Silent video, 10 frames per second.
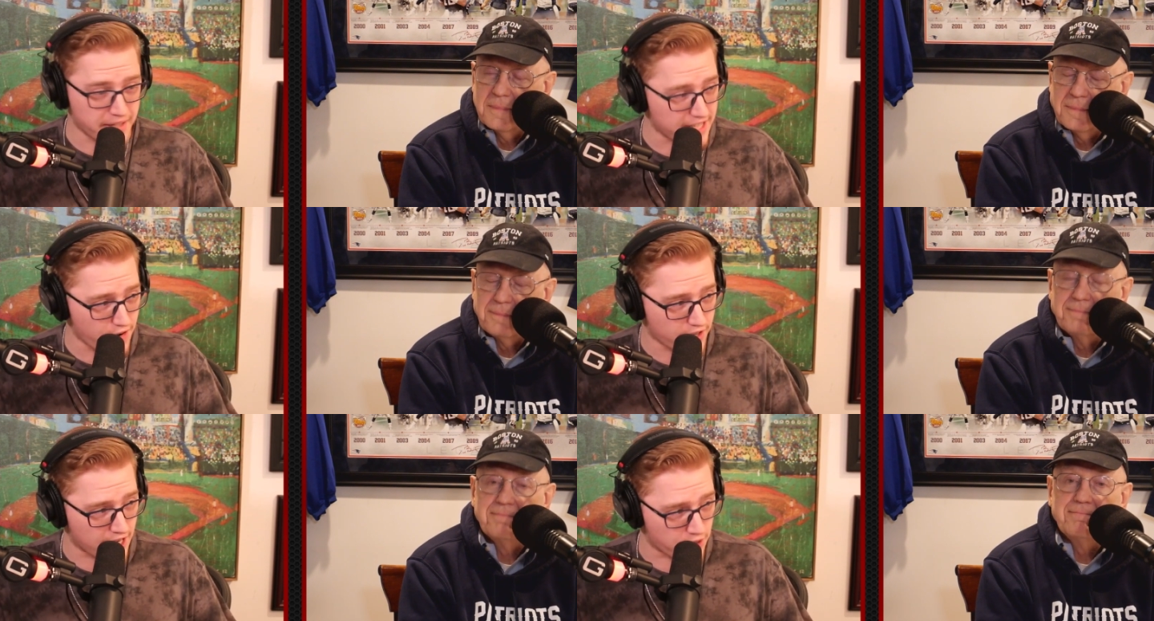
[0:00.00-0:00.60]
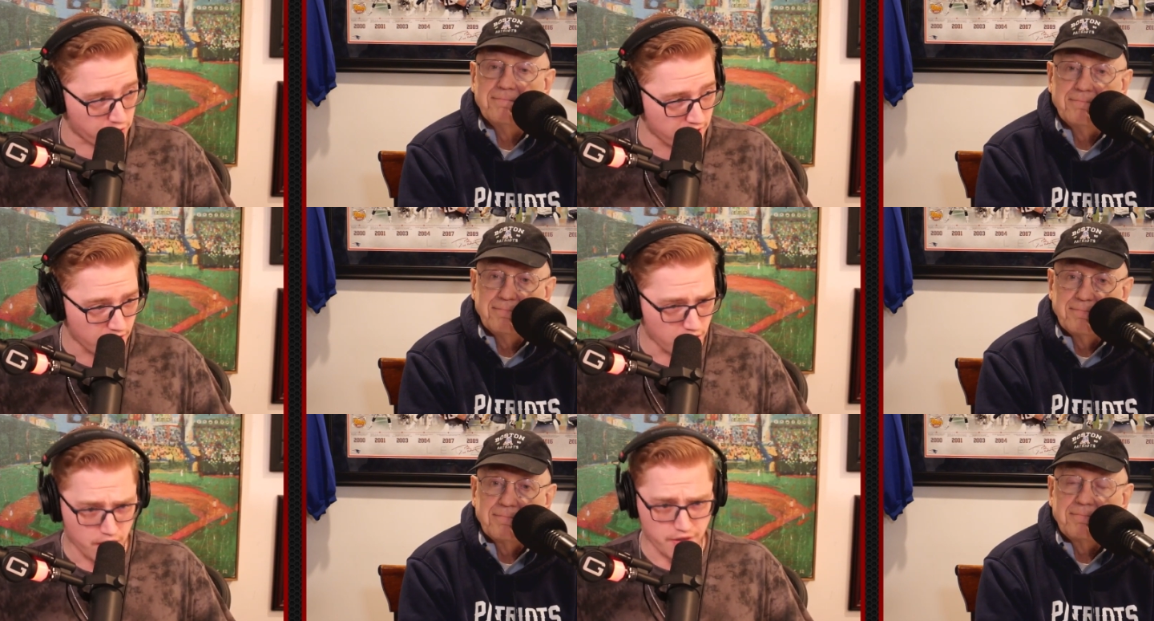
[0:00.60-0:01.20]
Speaker 1: Derrick Henry.
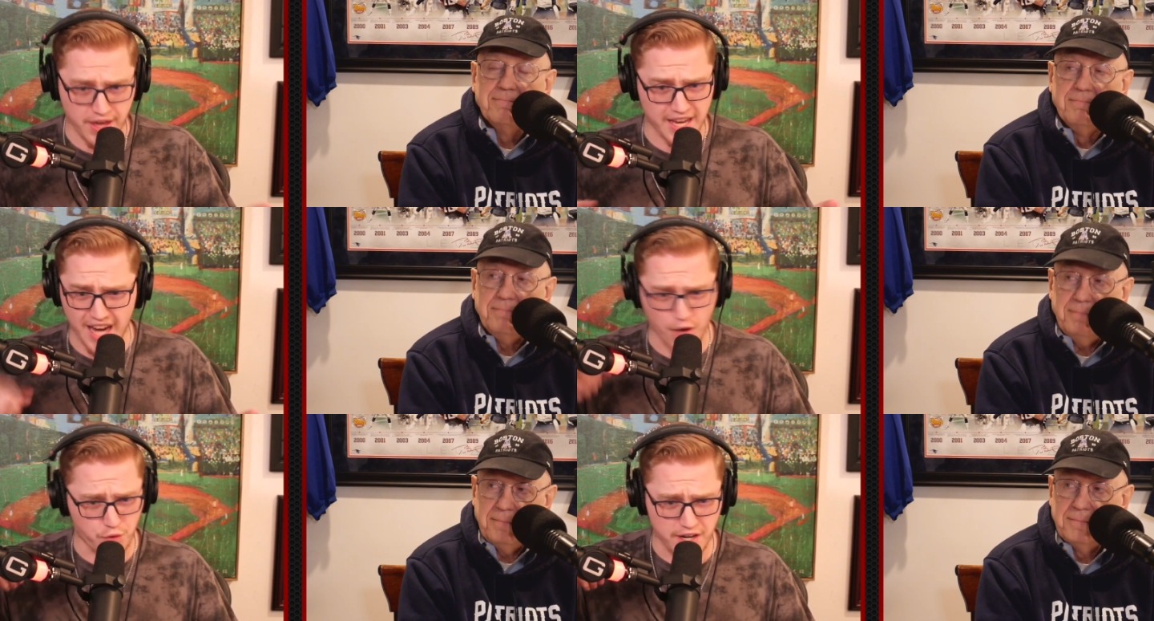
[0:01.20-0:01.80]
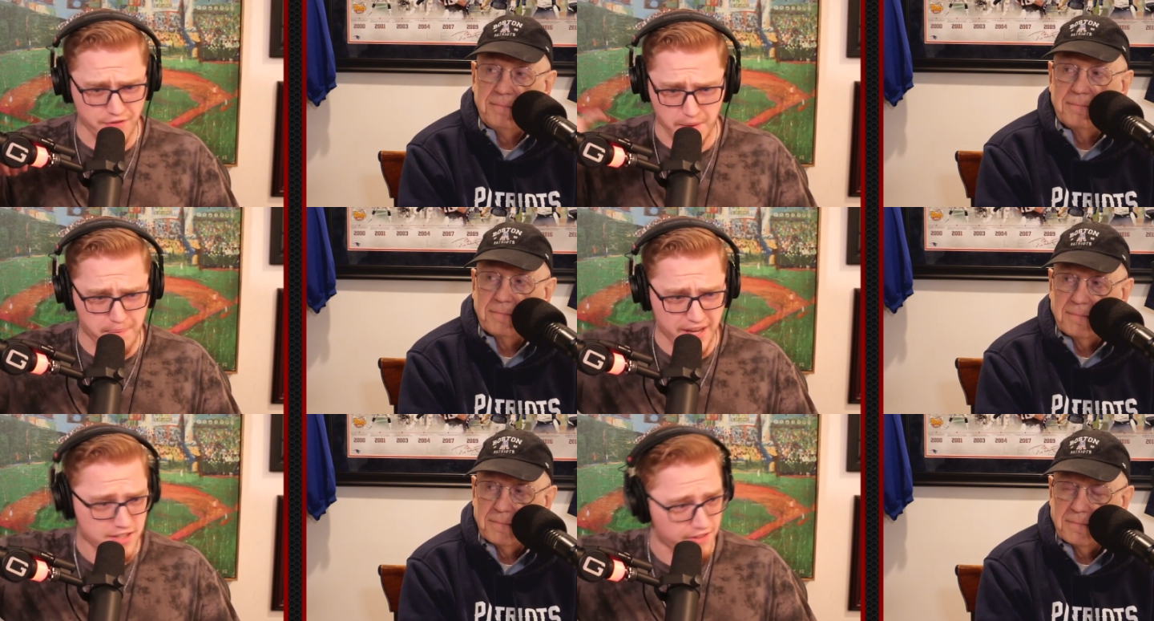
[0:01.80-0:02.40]
They got rid of their best
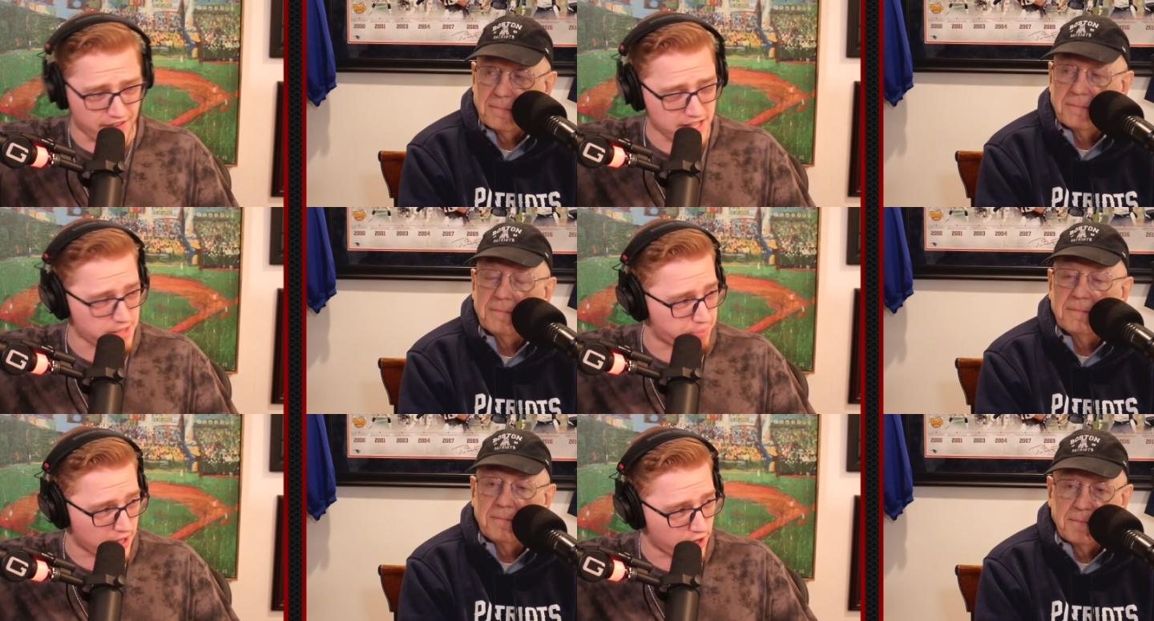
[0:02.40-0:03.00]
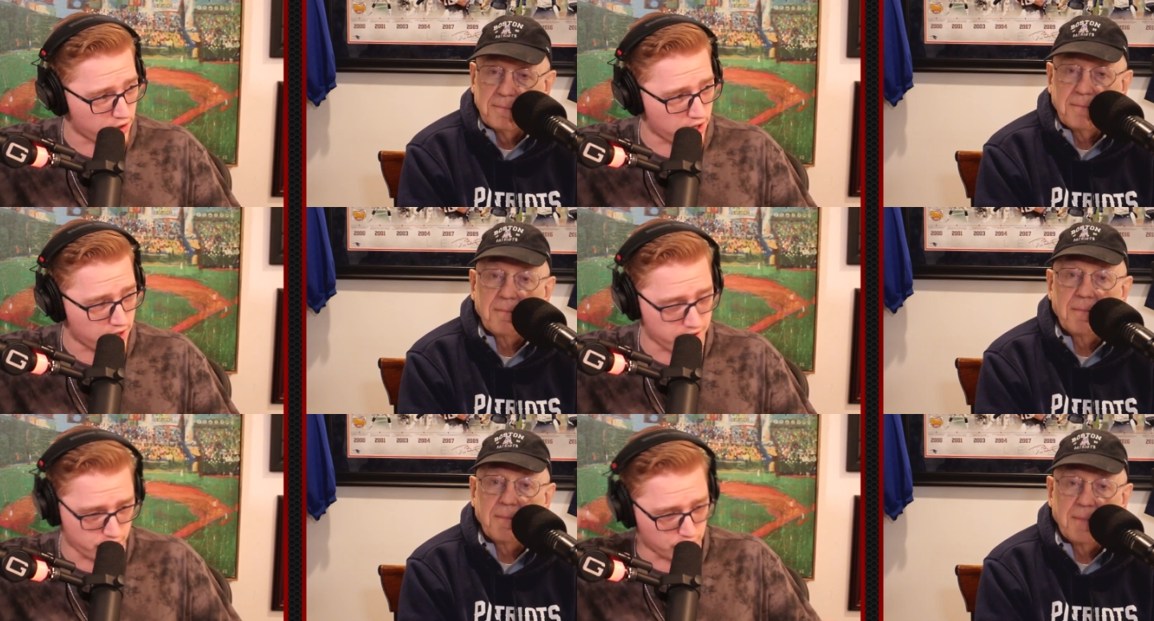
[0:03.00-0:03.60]
defensive player. Uh, they're
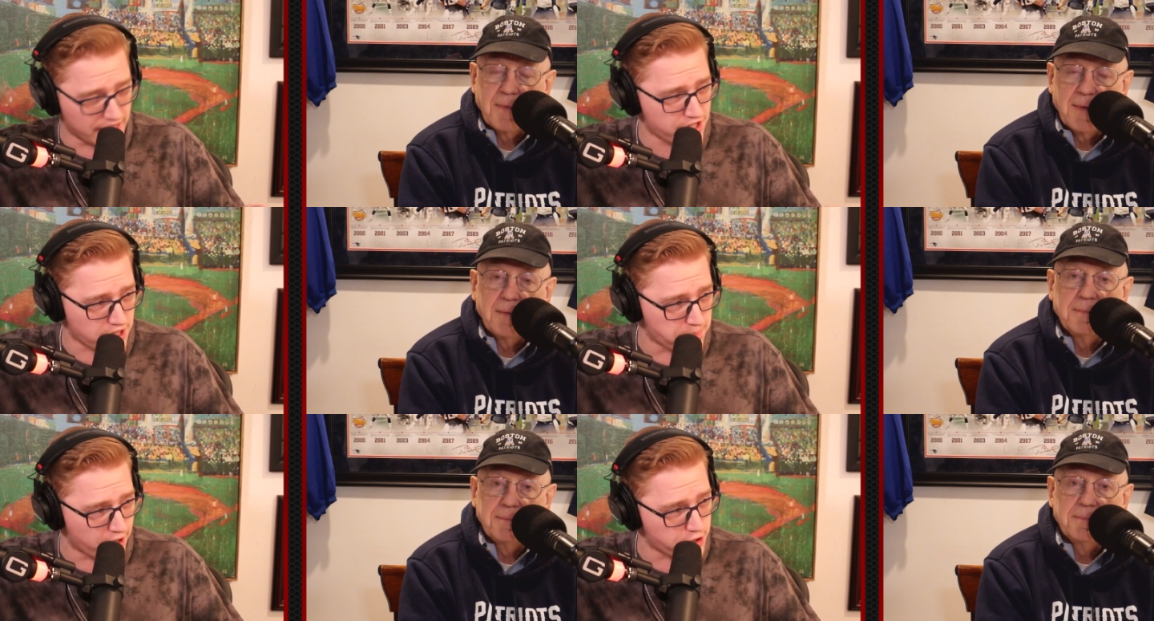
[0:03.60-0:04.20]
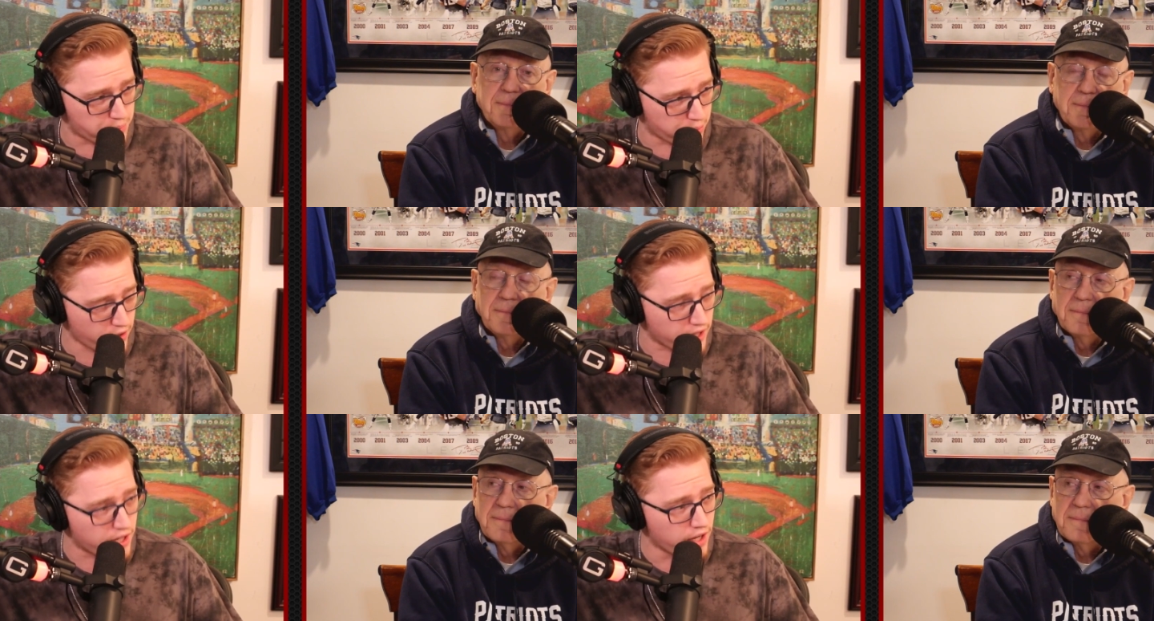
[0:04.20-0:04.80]
releasing Bud Dupree.